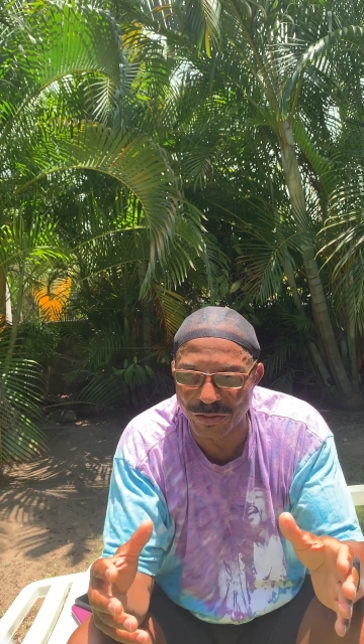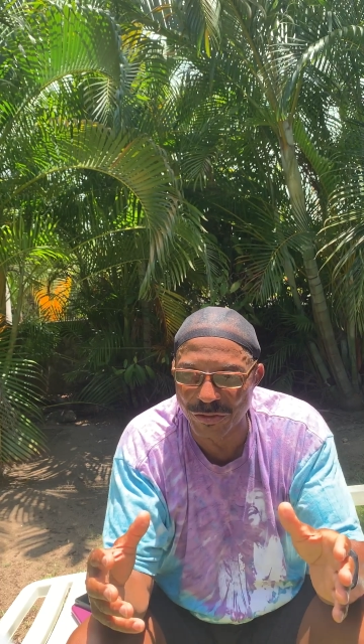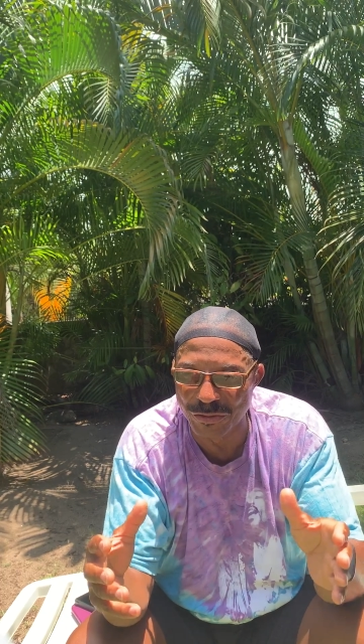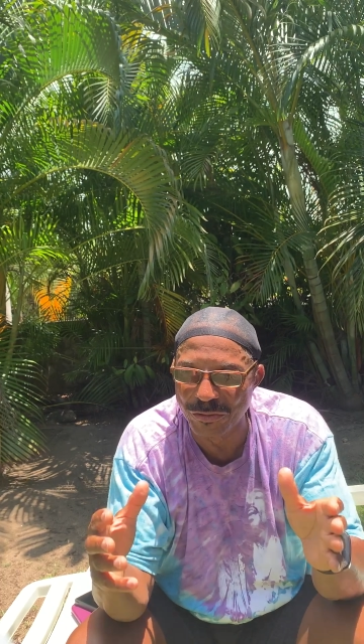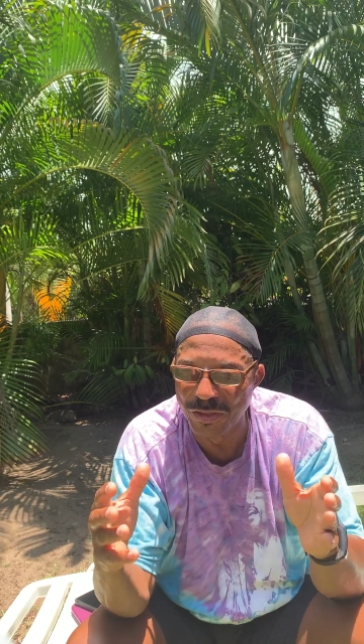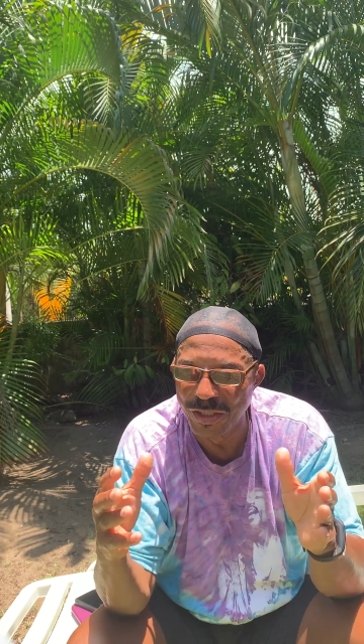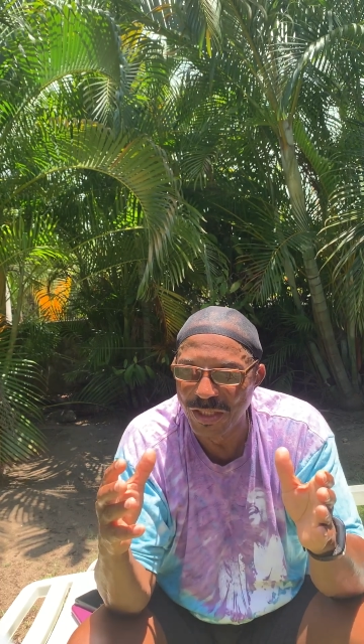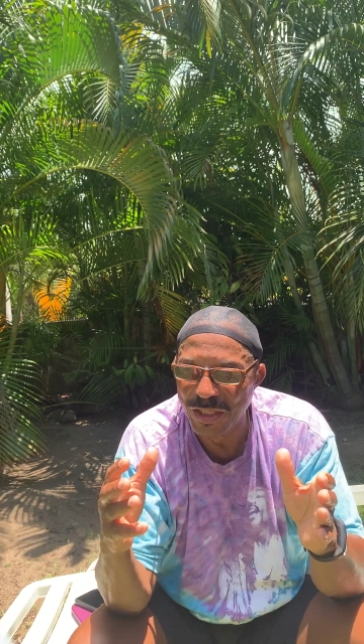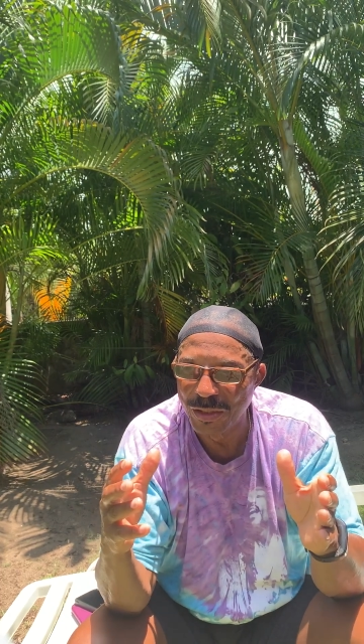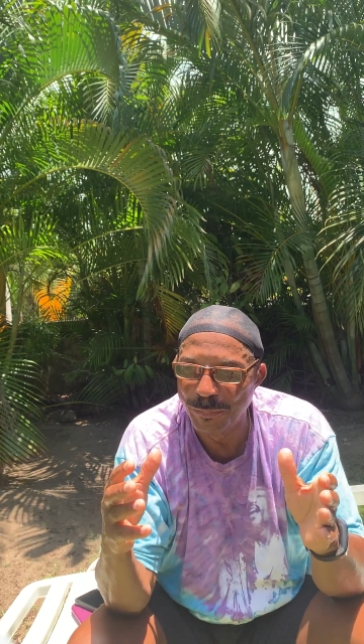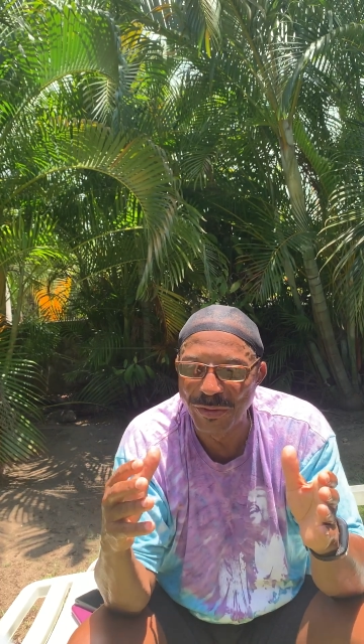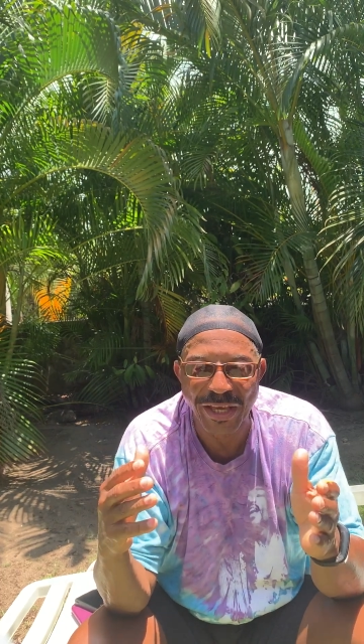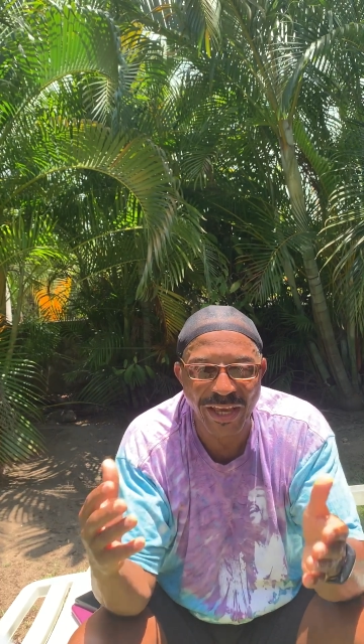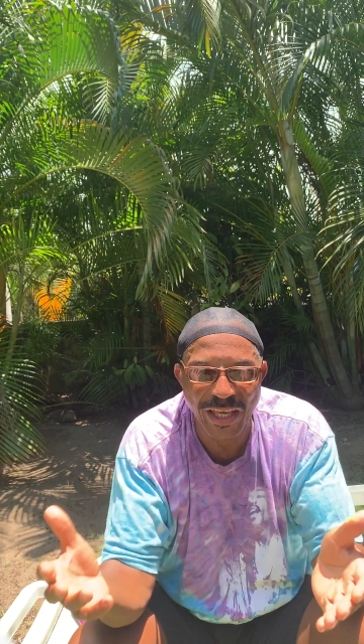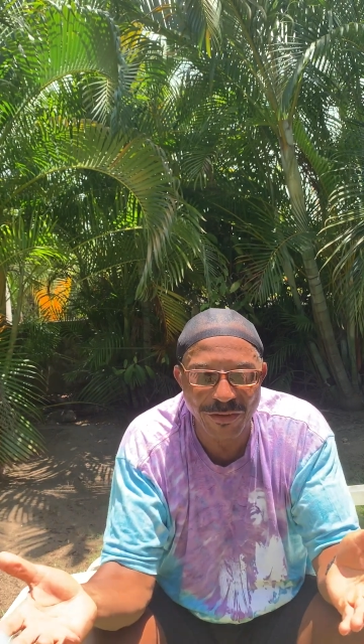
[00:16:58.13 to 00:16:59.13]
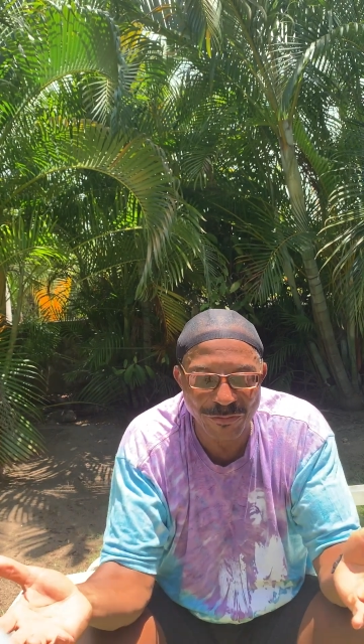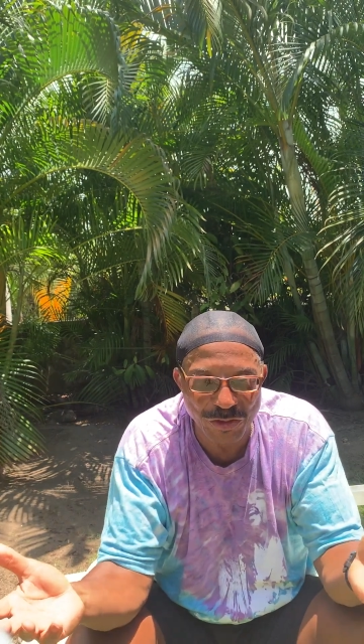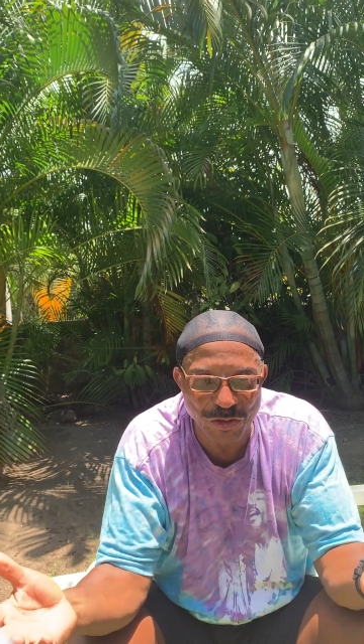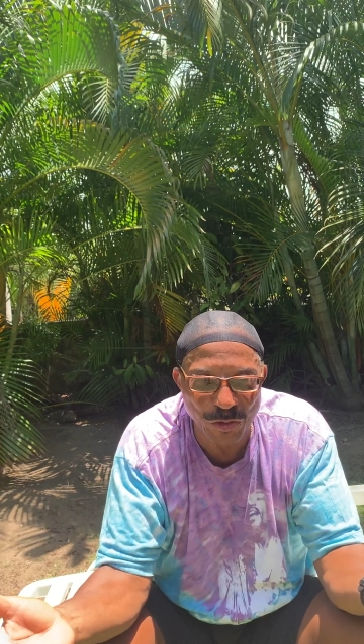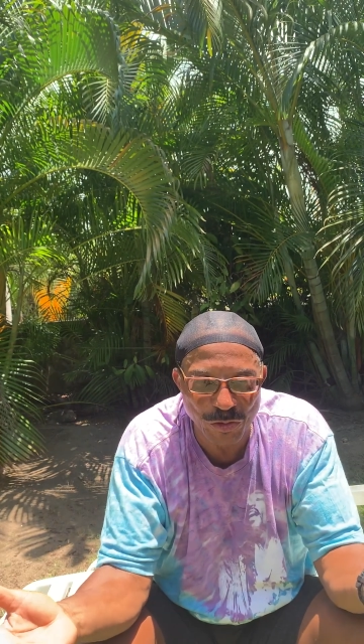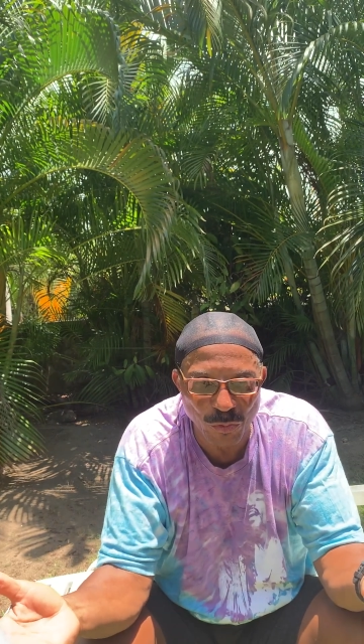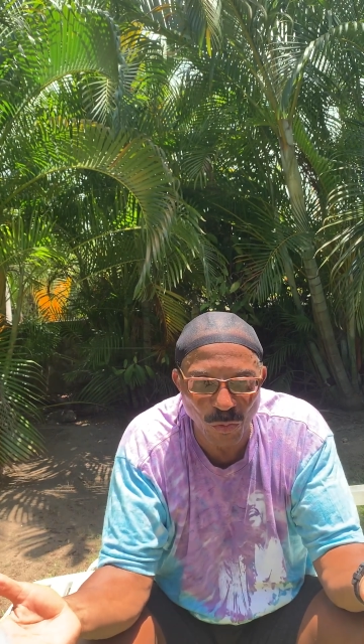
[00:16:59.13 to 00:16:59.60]
to behave a
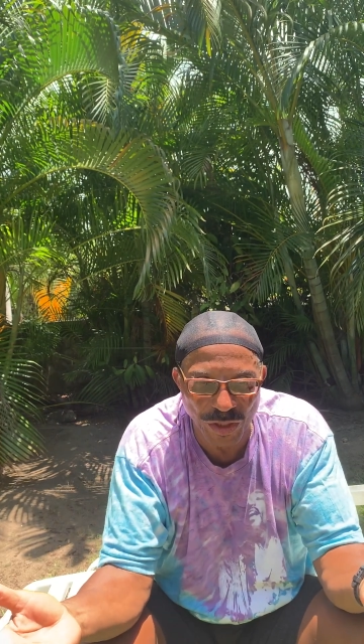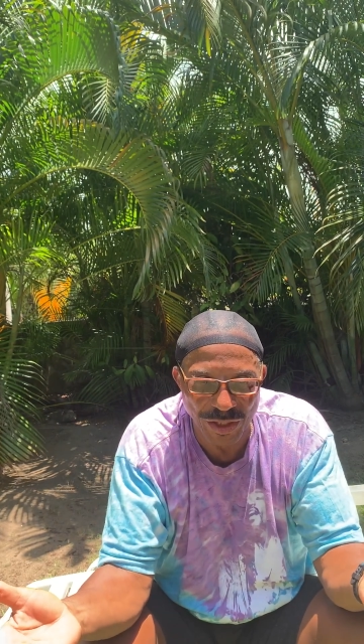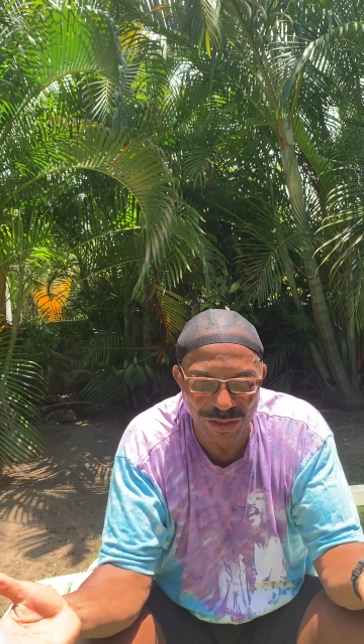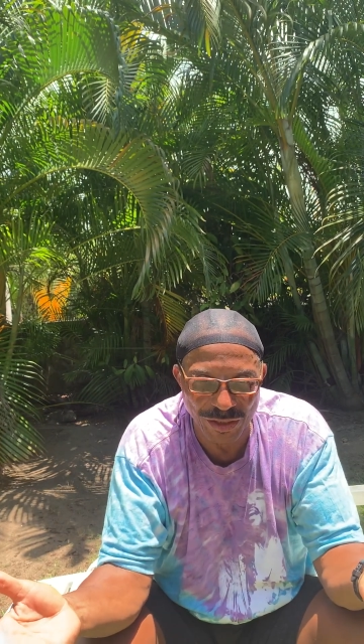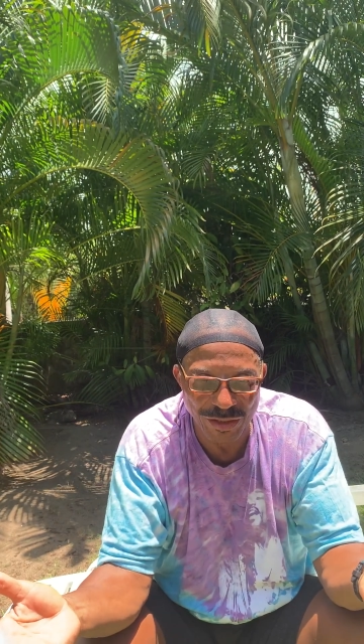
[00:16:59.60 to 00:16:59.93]
certain way.